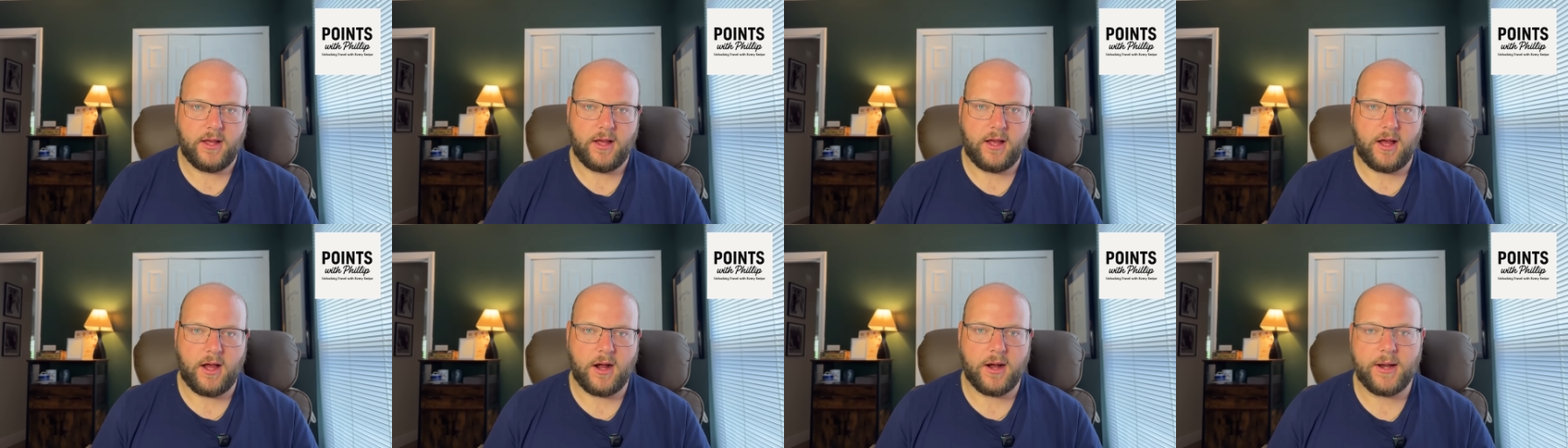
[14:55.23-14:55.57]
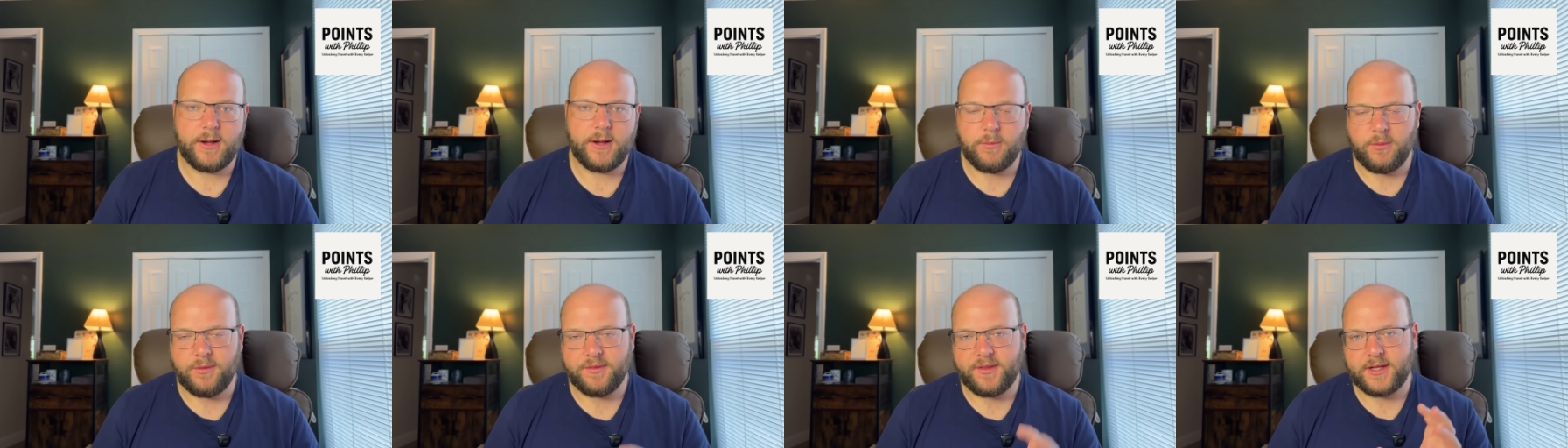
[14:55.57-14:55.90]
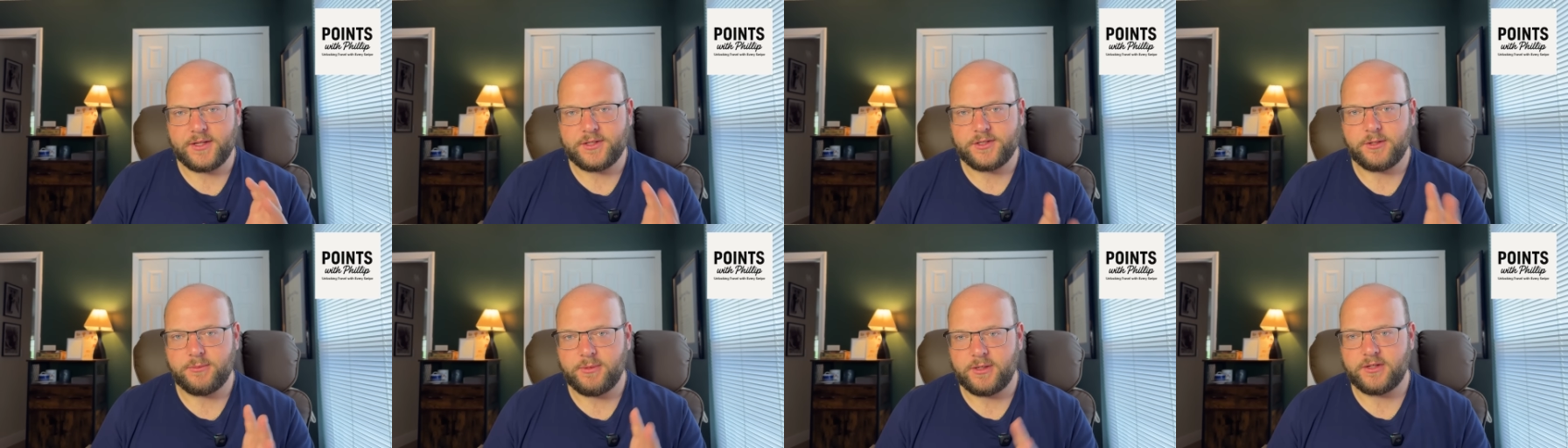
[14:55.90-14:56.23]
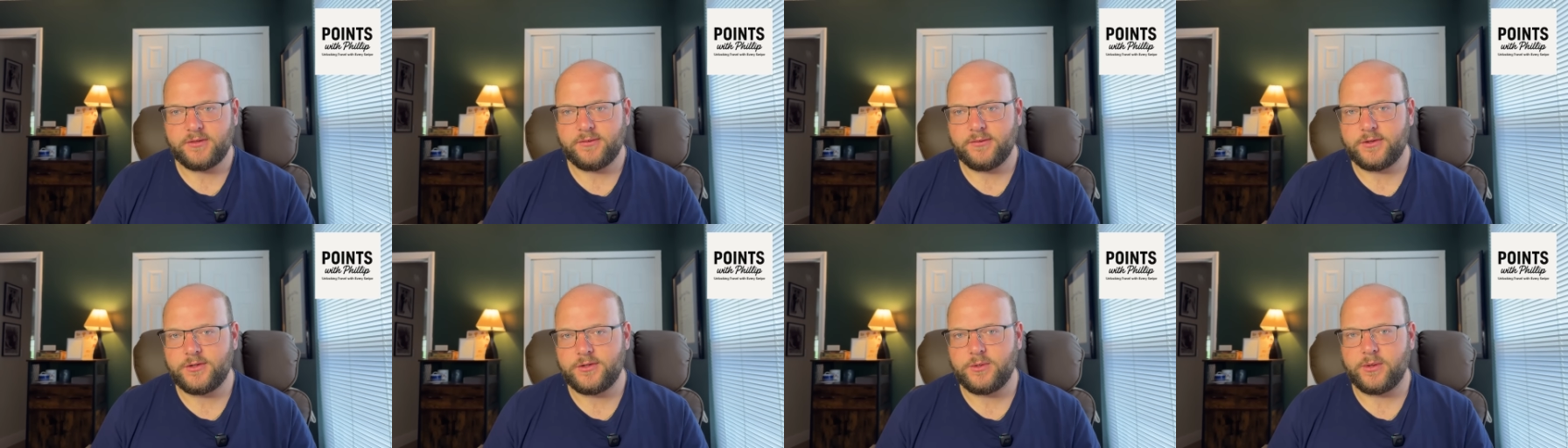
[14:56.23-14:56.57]
All right. Well, thanks so
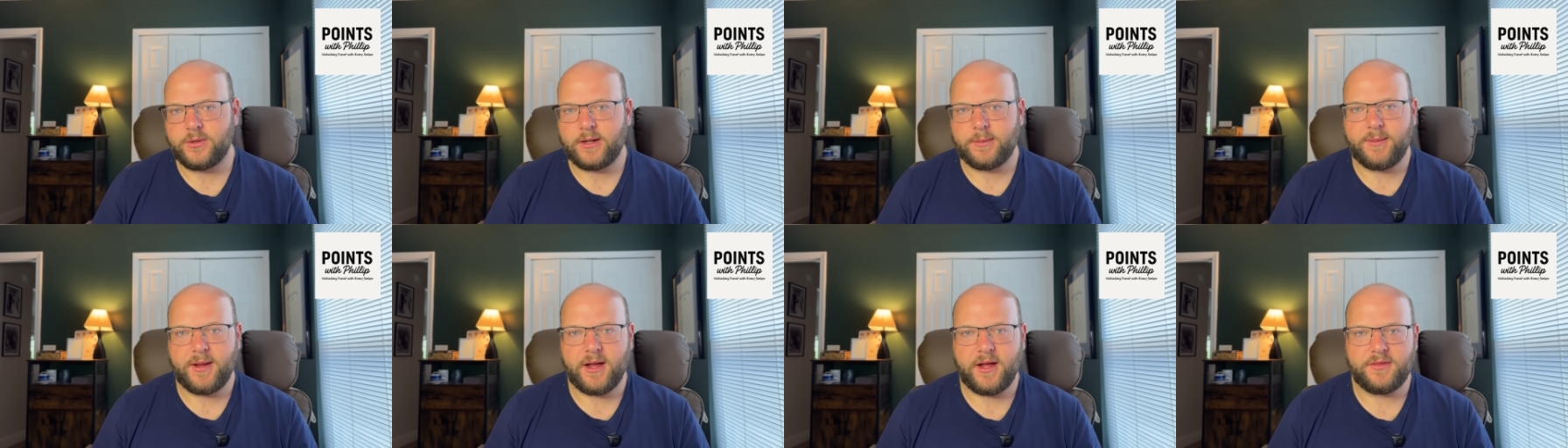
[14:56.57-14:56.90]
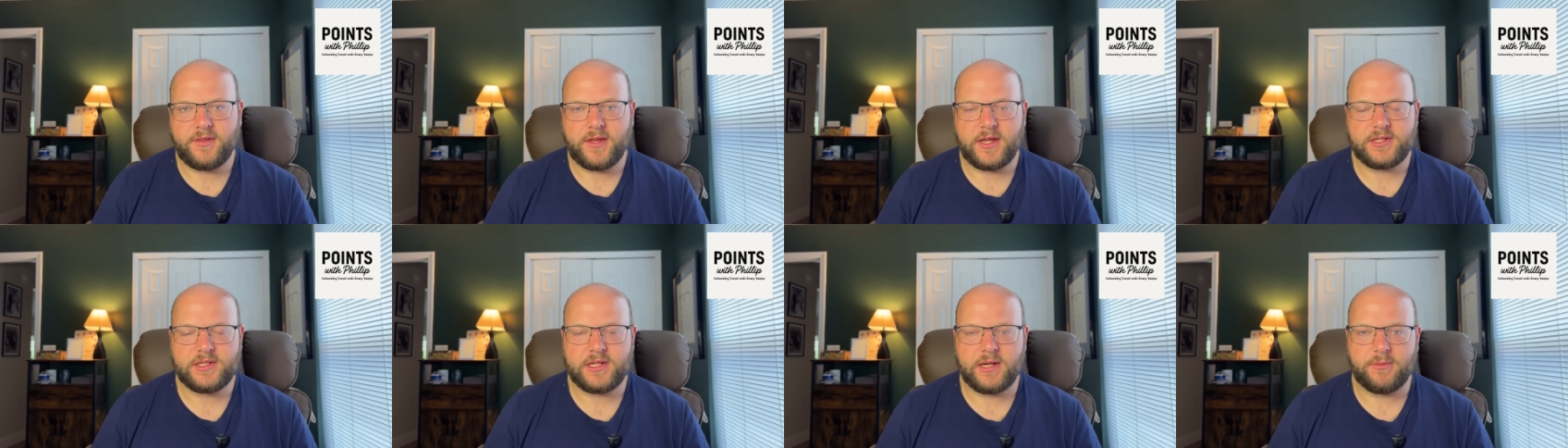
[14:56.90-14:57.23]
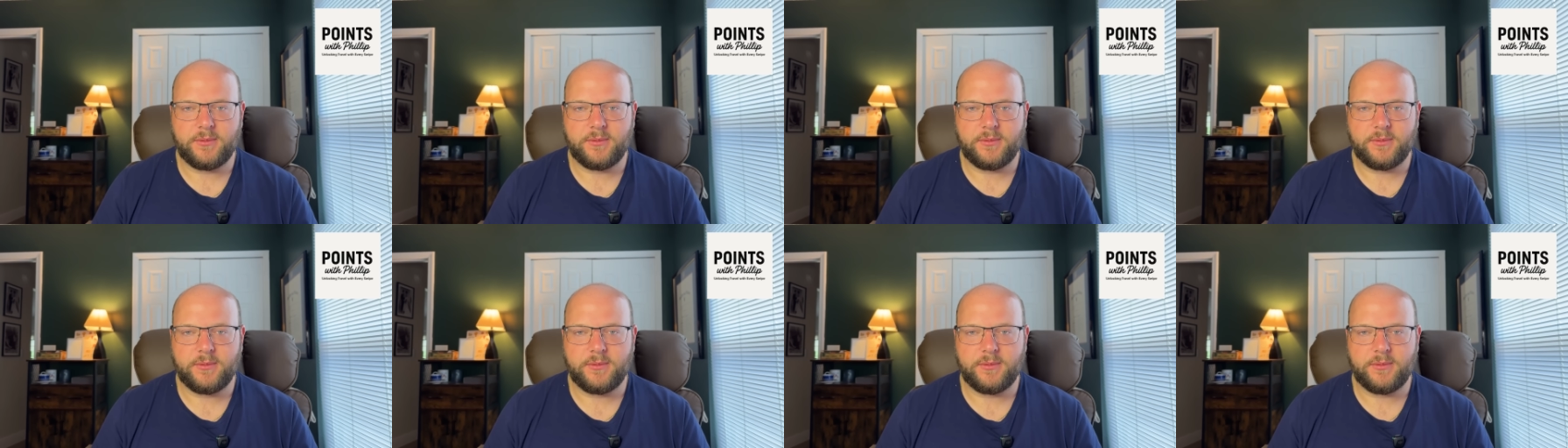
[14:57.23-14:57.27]
much for joining me on this.